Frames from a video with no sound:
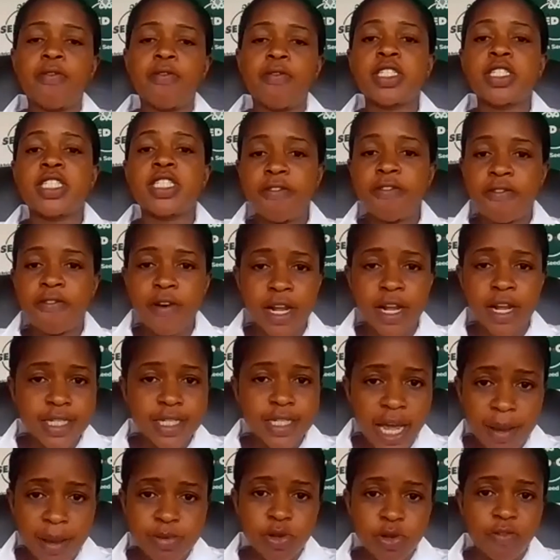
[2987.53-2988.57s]
for
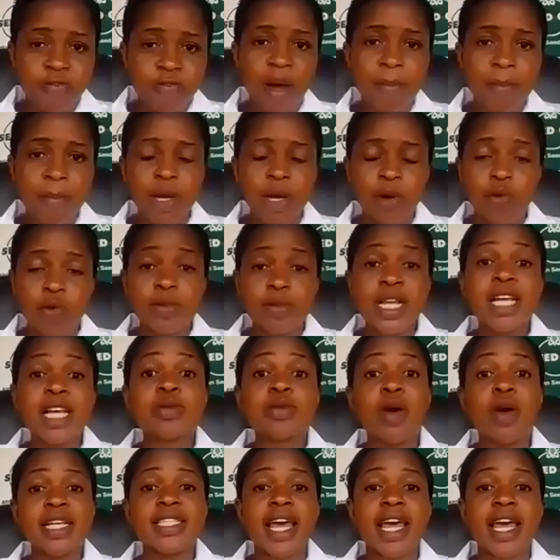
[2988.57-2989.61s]
different types of farming groups,
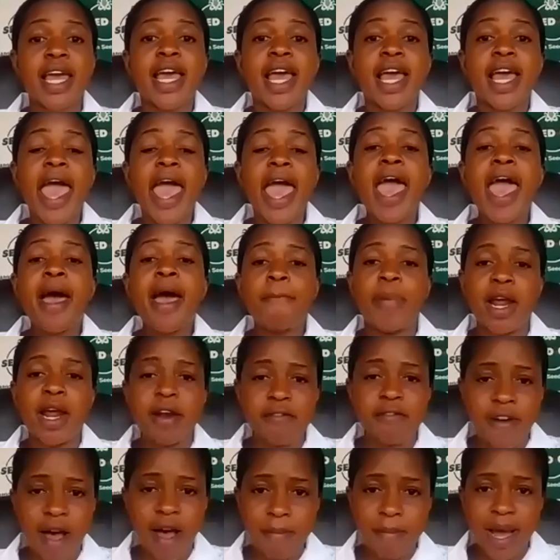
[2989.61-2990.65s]
as well as the
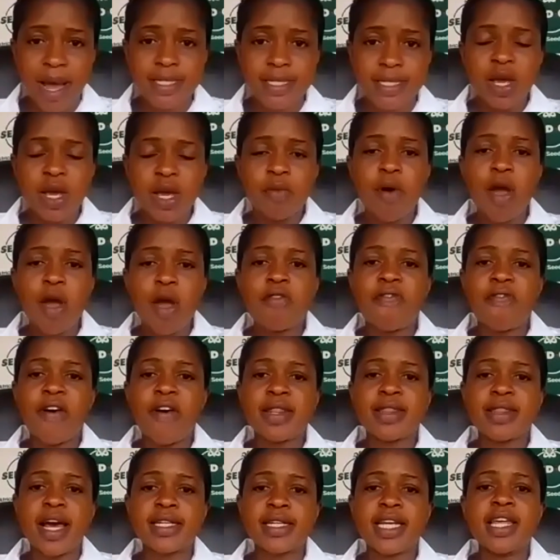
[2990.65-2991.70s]
urban farmers, where you
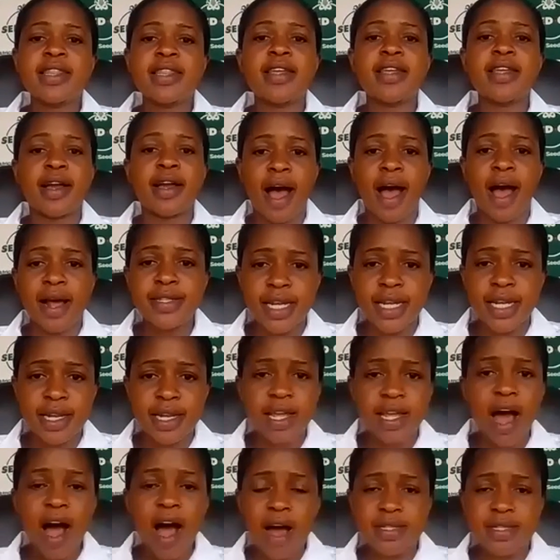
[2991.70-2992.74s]
find that in the garden,
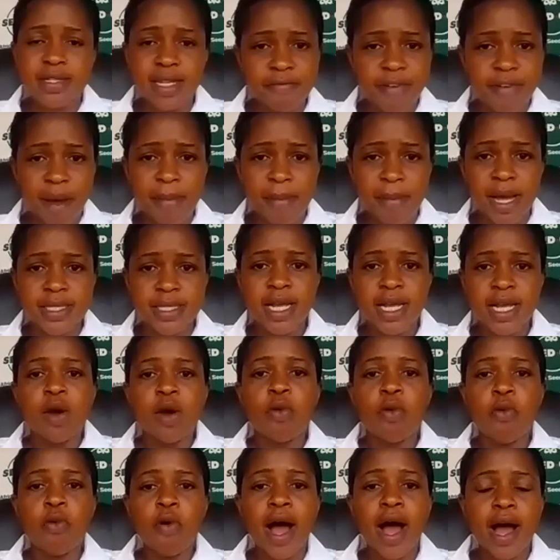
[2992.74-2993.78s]
there are some farmers
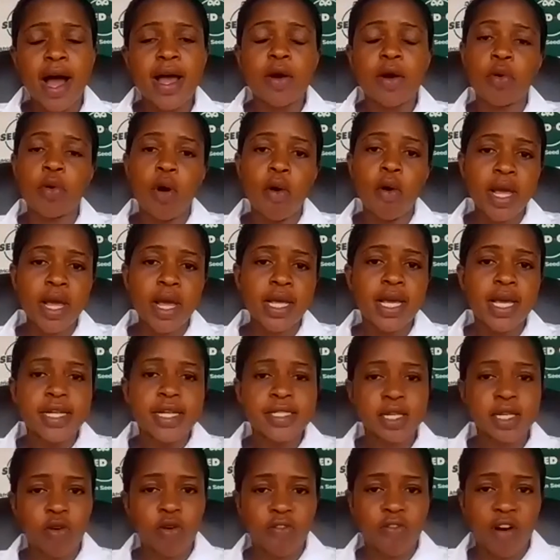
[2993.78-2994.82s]
who are
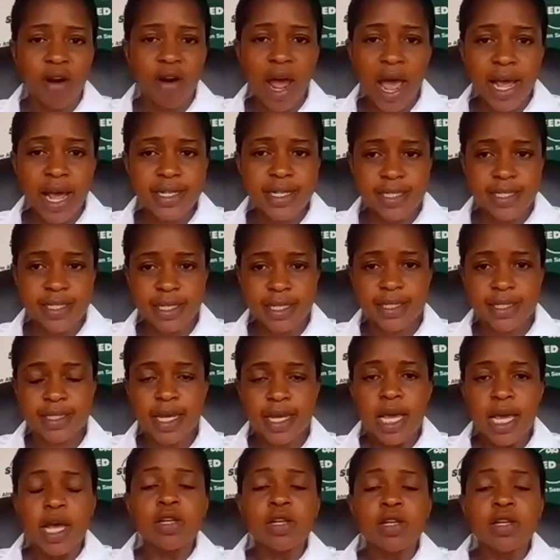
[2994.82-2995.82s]
growing Sitco varieties.